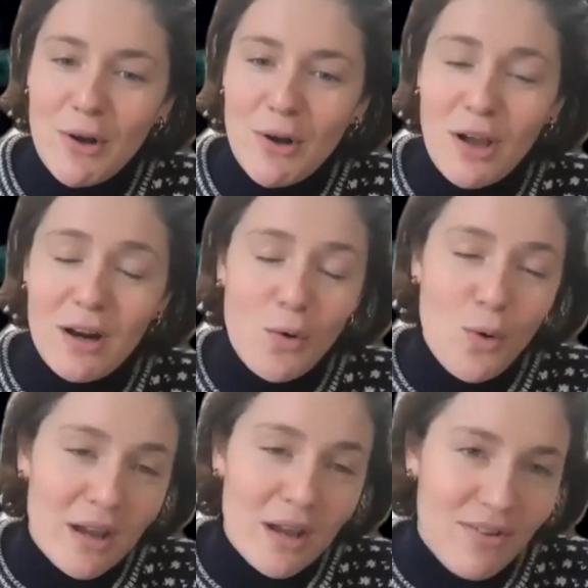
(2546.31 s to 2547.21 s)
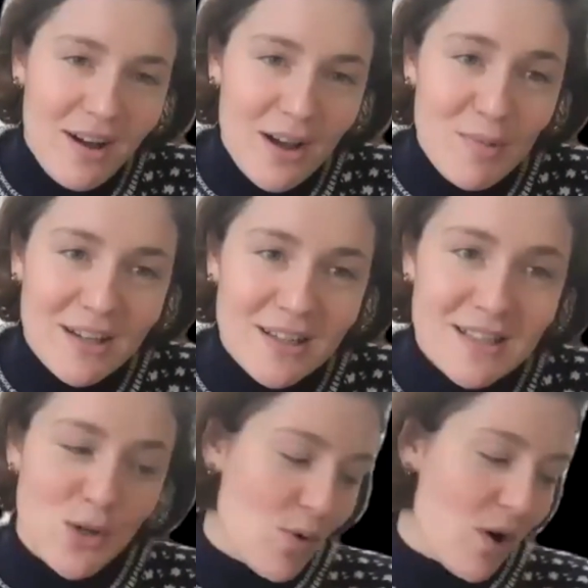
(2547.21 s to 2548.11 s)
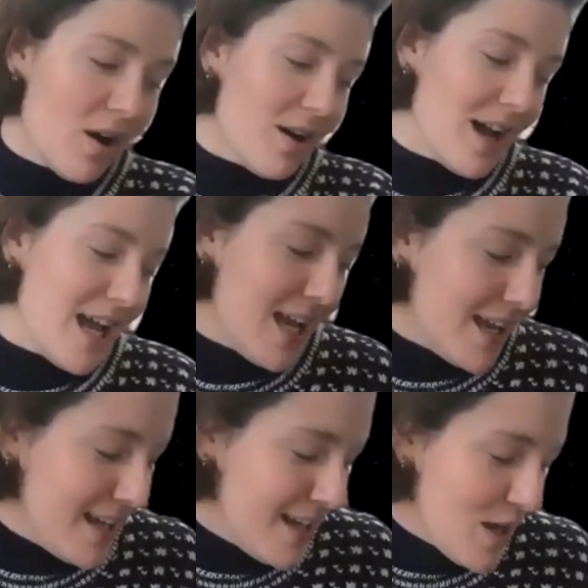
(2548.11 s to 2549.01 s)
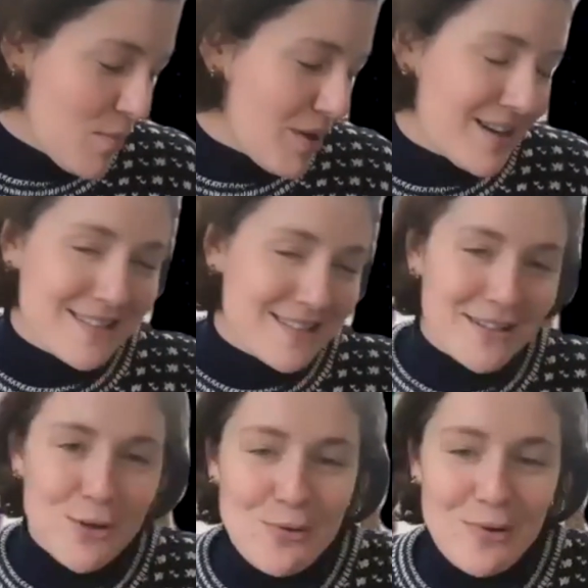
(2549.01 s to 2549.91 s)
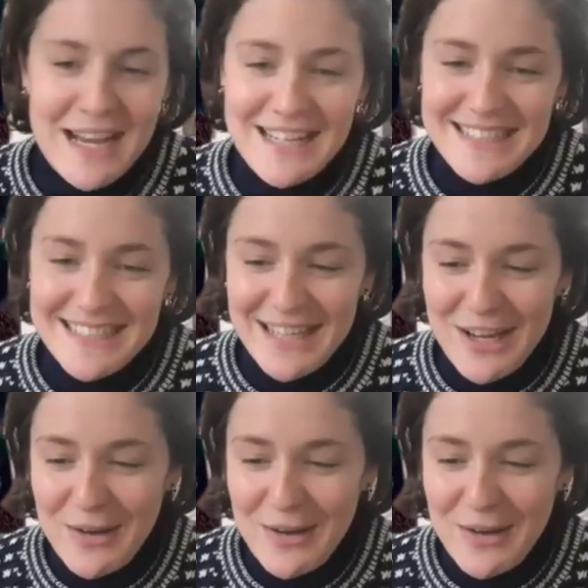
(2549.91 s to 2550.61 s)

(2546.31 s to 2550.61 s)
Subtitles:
a kind of quick fire, because you are a person who has